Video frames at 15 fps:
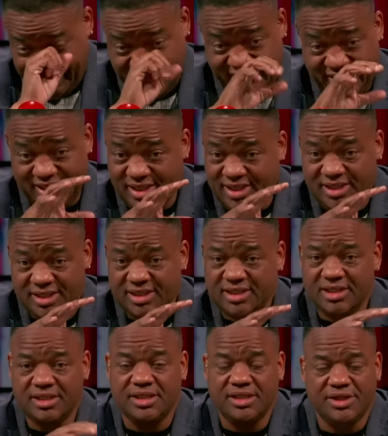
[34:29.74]
but again, this is
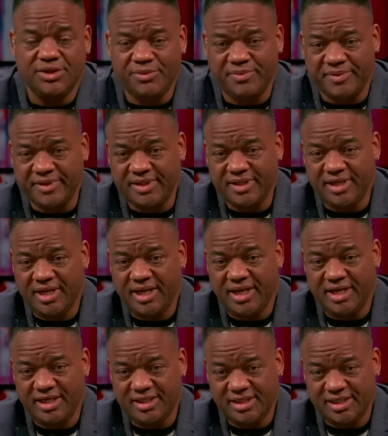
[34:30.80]
just stupid.
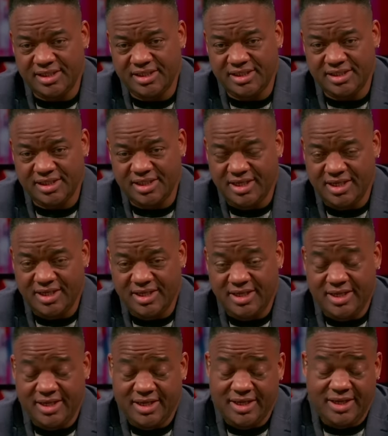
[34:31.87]
And it's
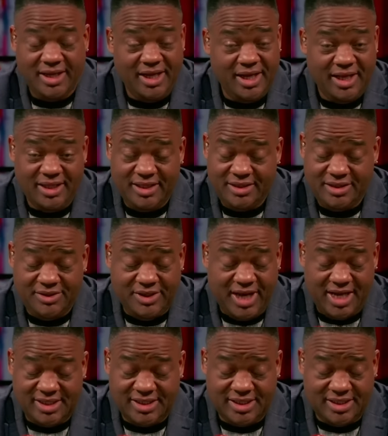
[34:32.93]
you
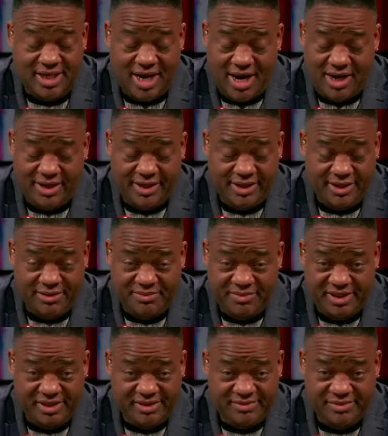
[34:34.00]
guys get tired of hearing
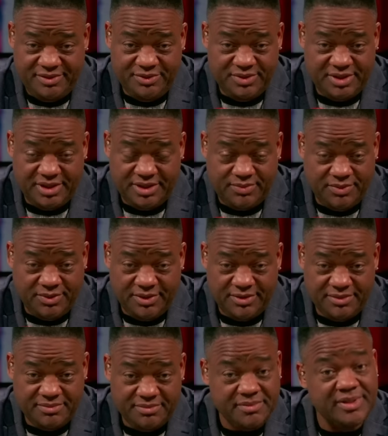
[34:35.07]
me use this
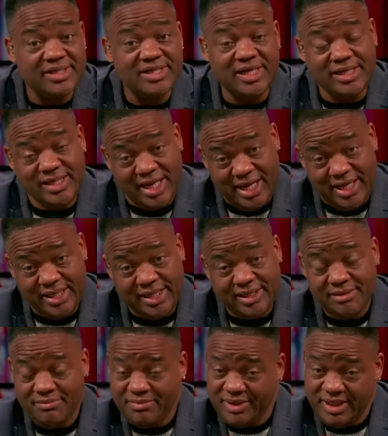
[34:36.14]
word,
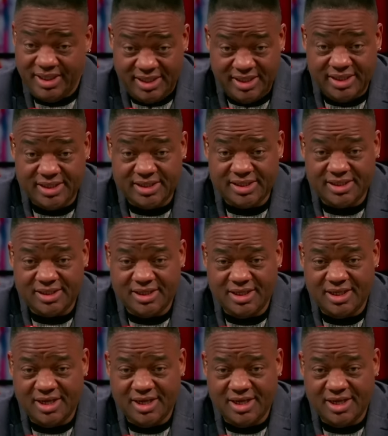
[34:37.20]
satanic, but it is.